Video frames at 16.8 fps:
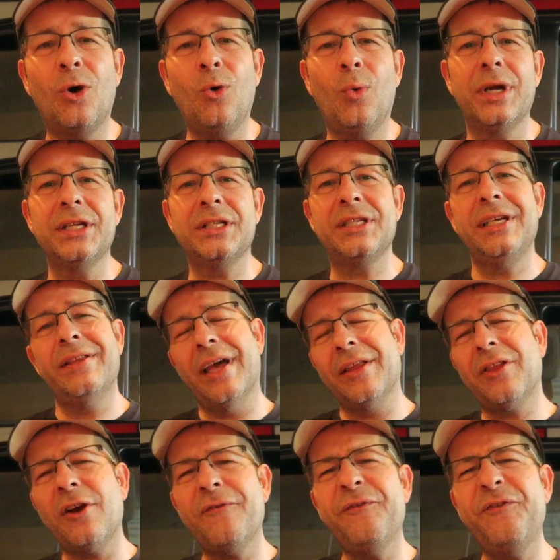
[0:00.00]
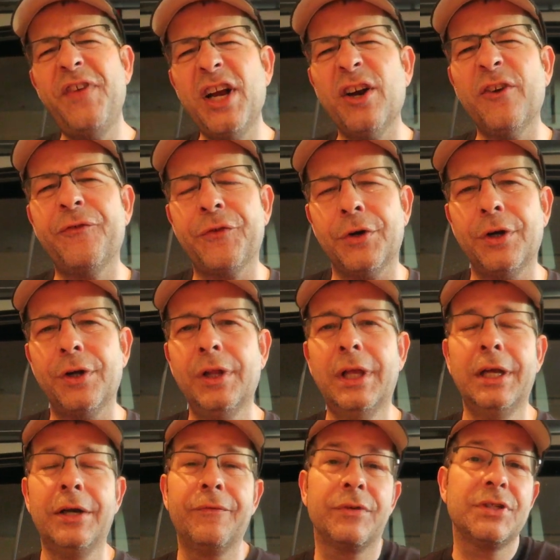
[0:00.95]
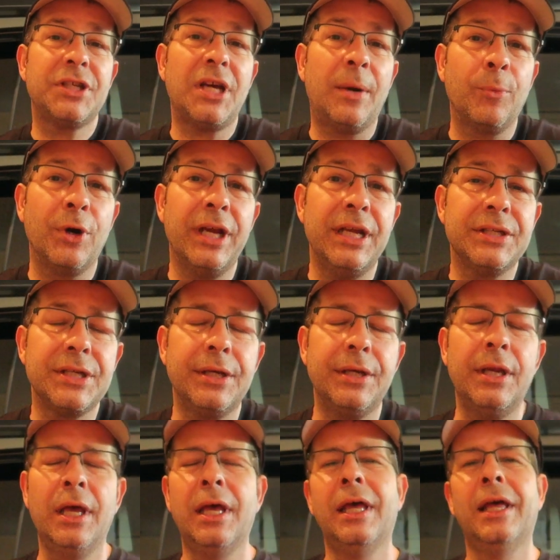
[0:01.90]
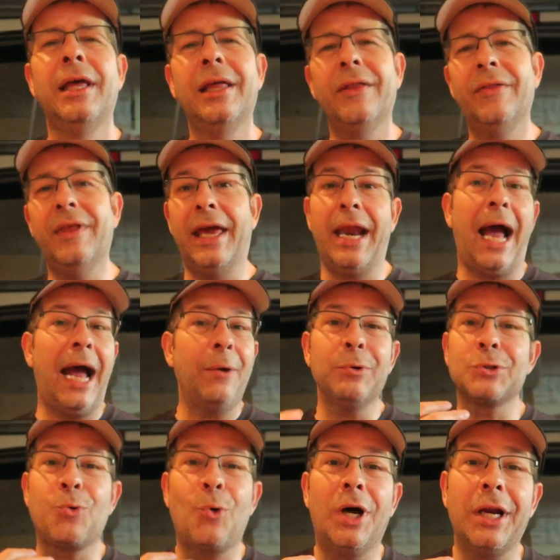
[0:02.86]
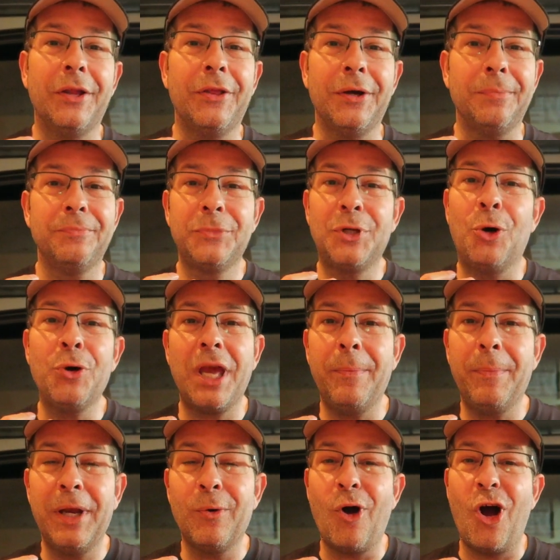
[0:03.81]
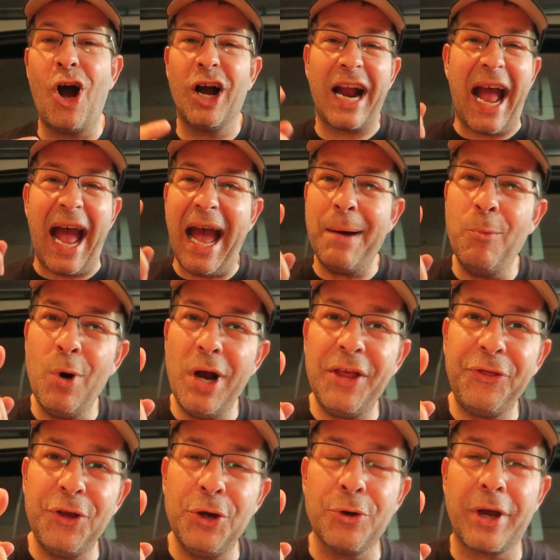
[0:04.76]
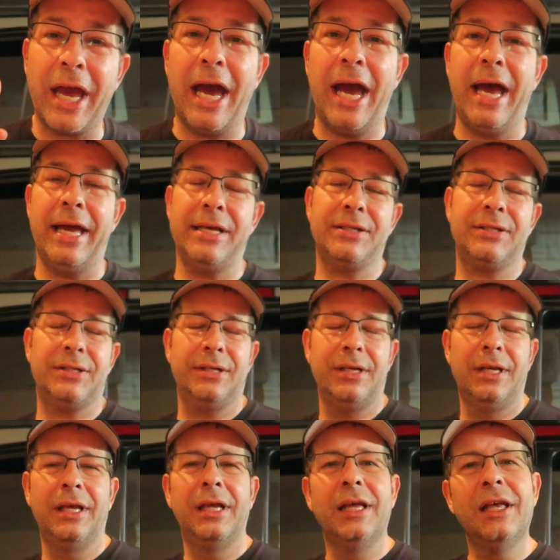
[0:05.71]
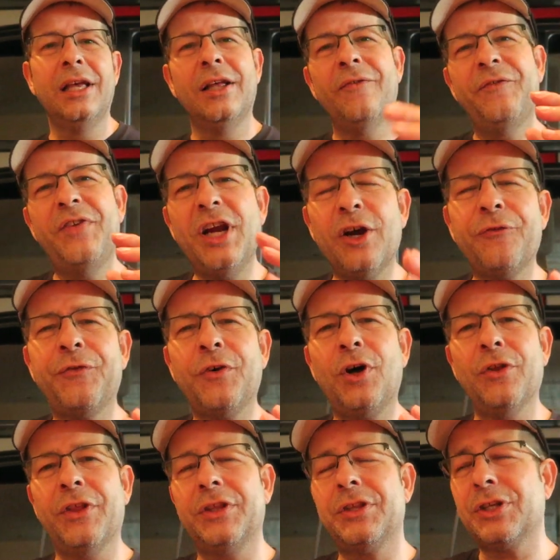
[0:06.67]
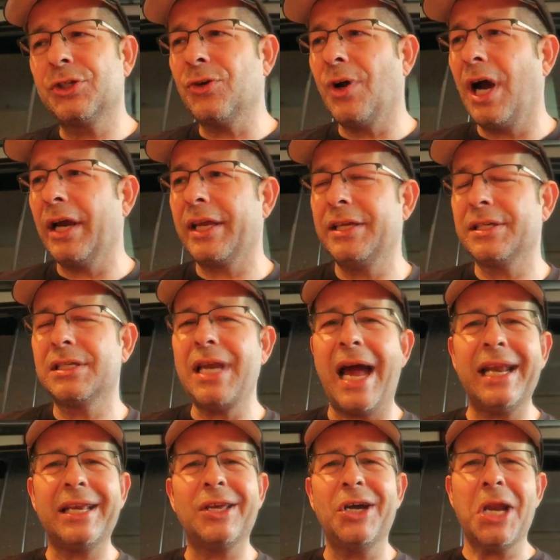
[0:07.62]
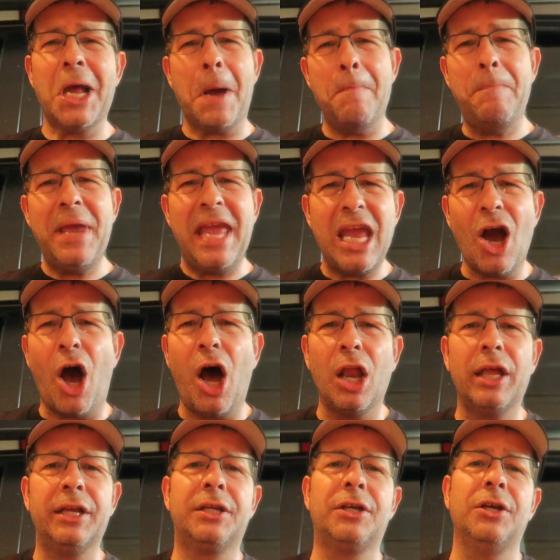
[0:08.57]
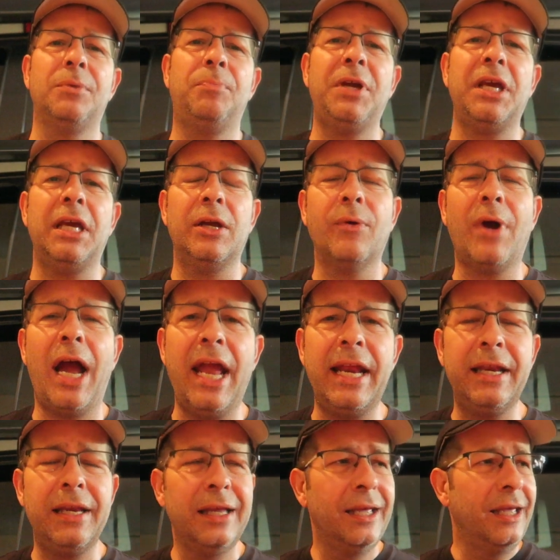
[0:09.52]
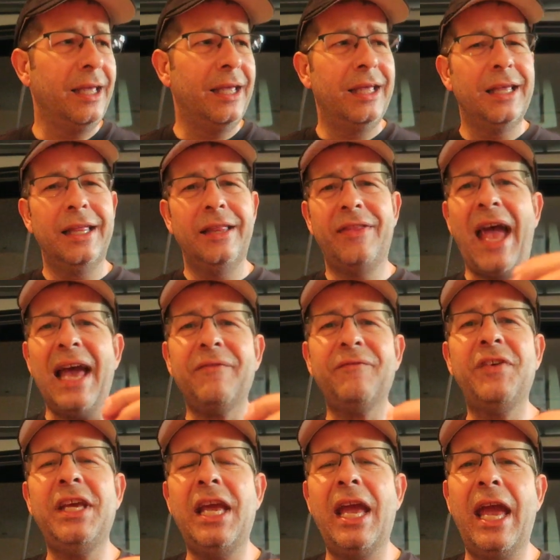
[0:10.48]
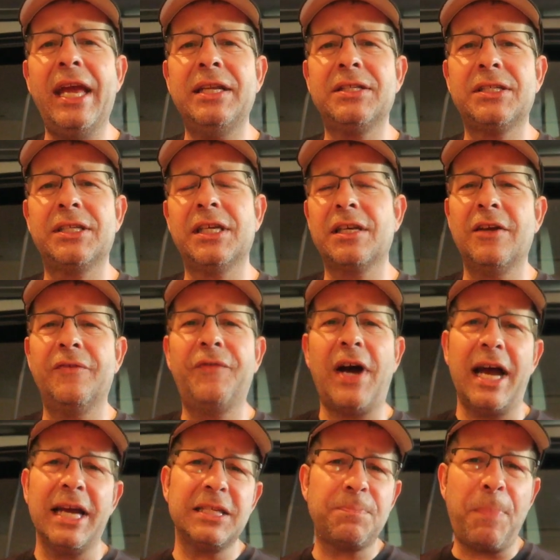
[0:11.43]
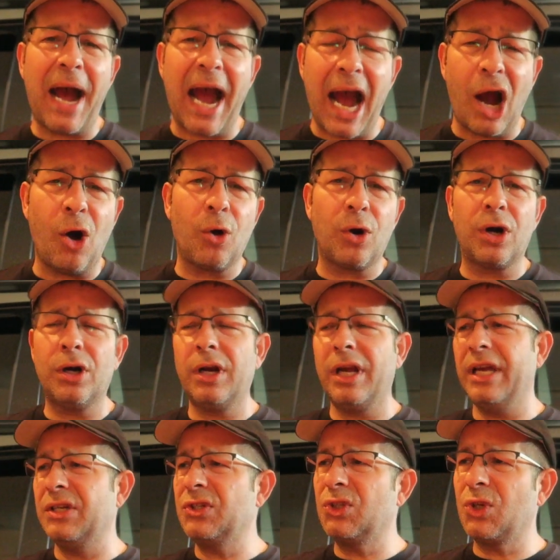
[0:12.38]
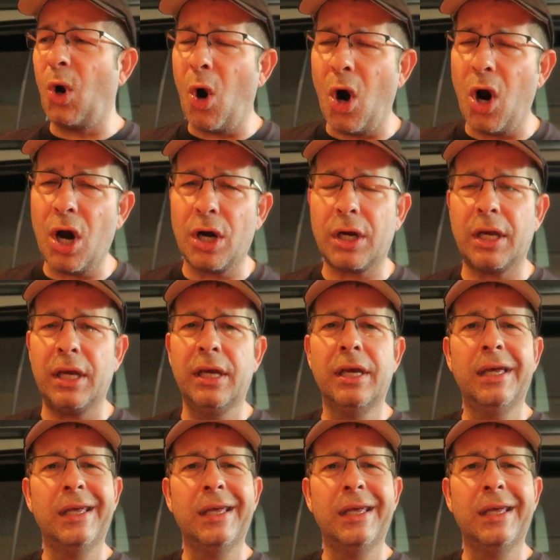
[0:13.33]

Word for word: don't want to see that. They're fearful for some reason, and I was one of them. Don't get me wrong. I'm with you guys. Fearful that the truck is not going to be all it could be, right? That V8 signifies power and torque,